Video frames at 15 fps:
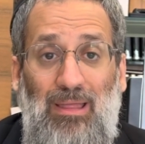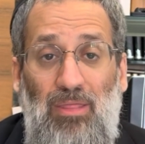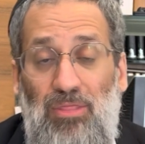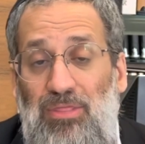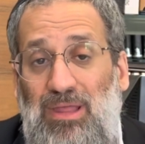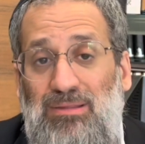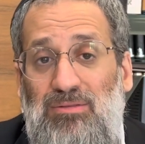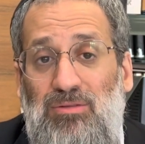
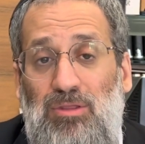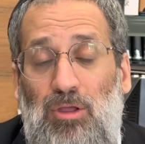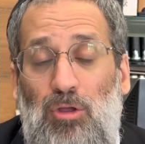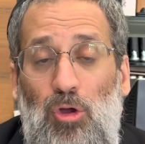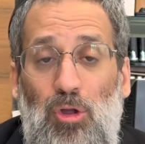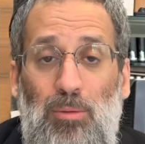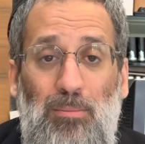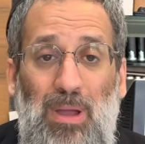that the
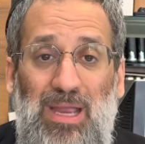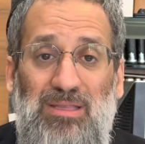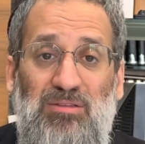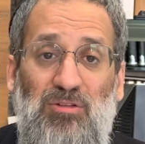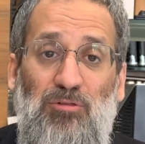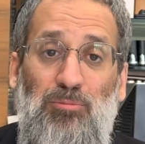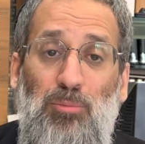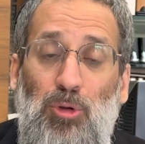goy might
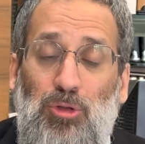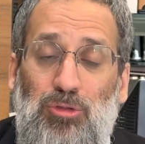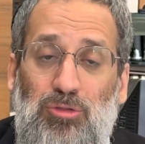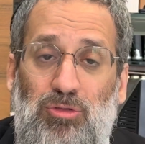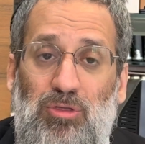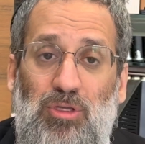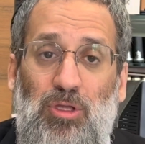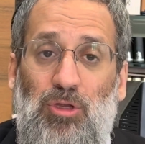have put
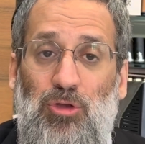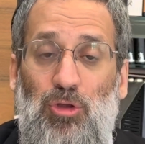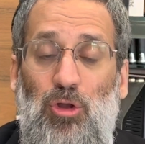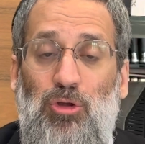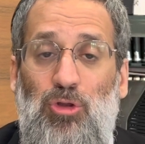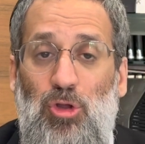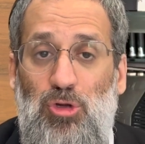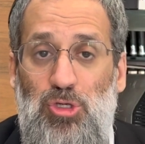
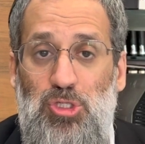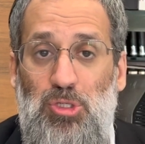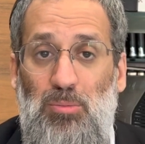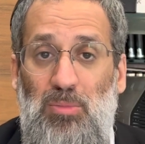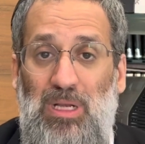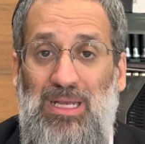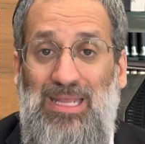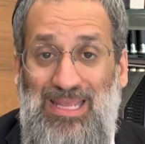non-kosher
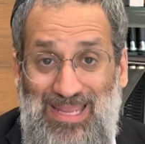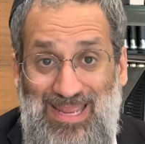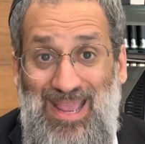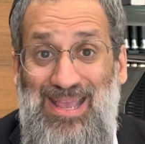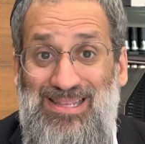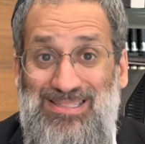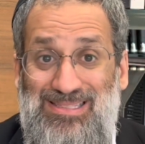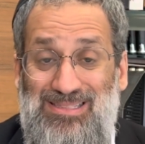milk.
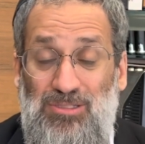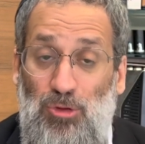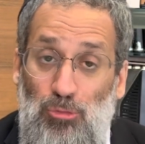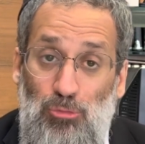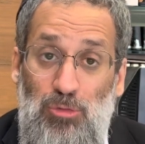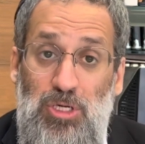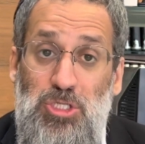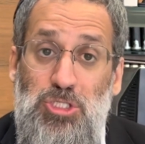Yes, the
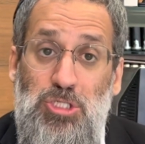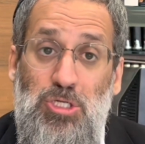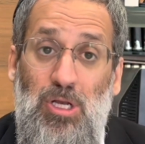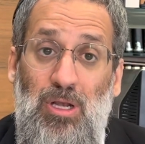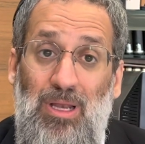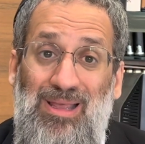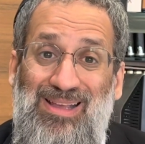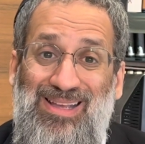
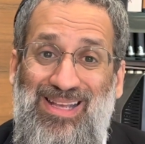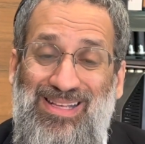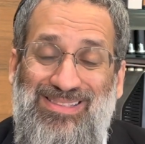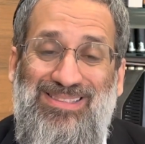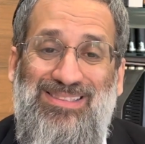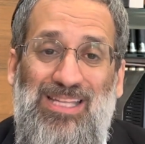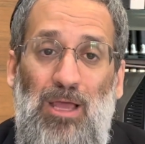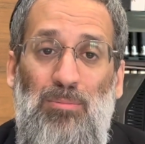original
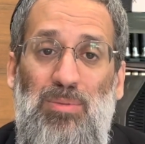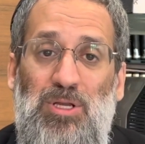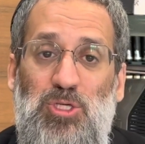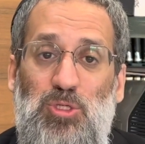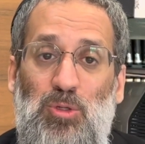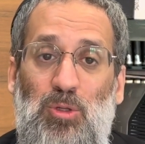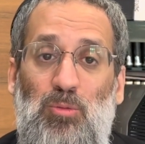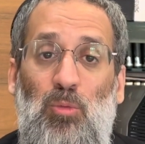
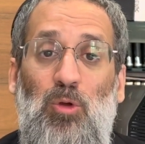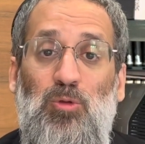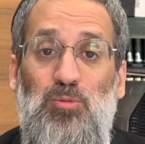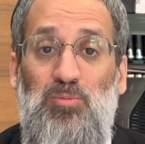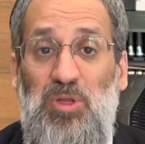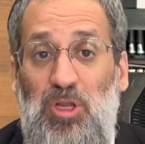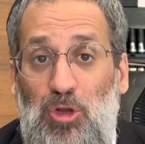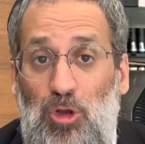establishment was
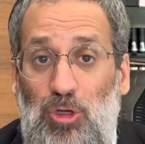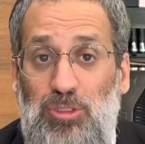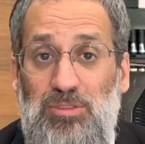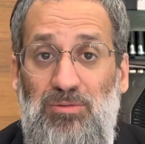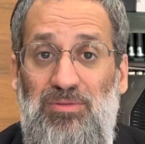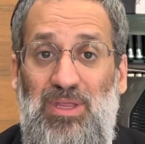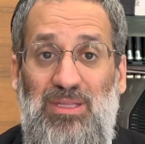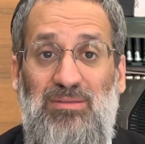because
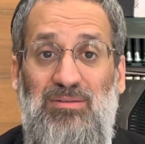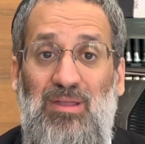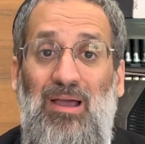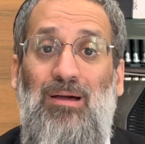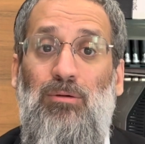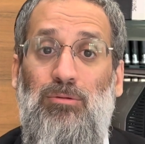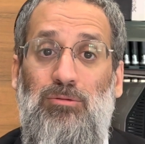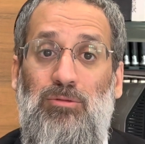of that
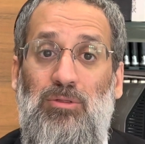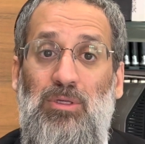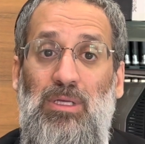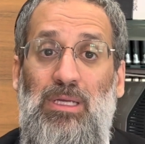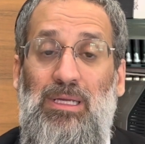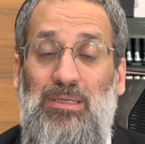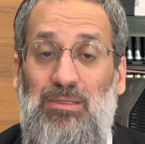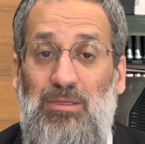doubt
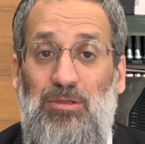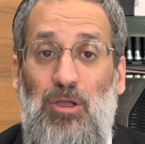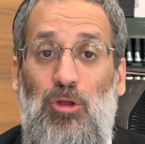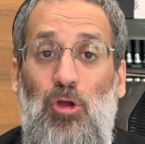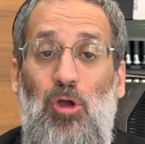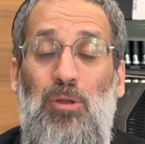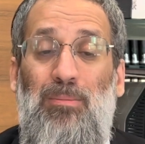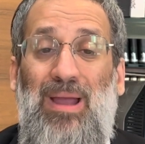that the
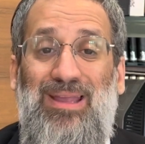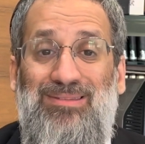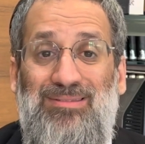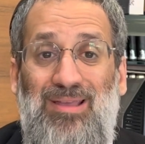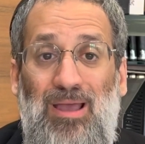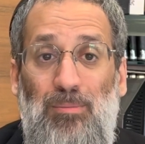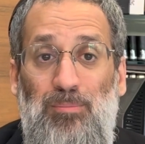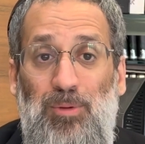goy might
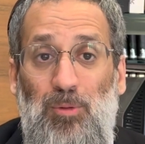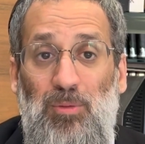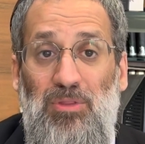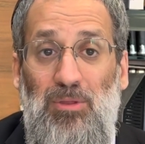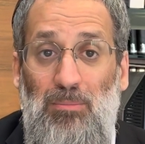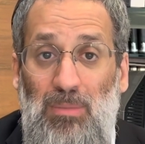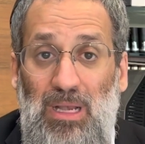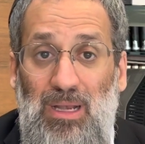tamper with
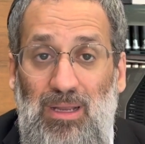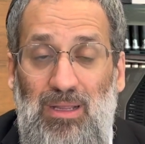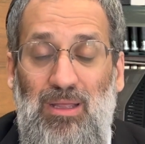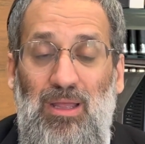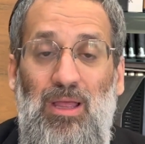the milk,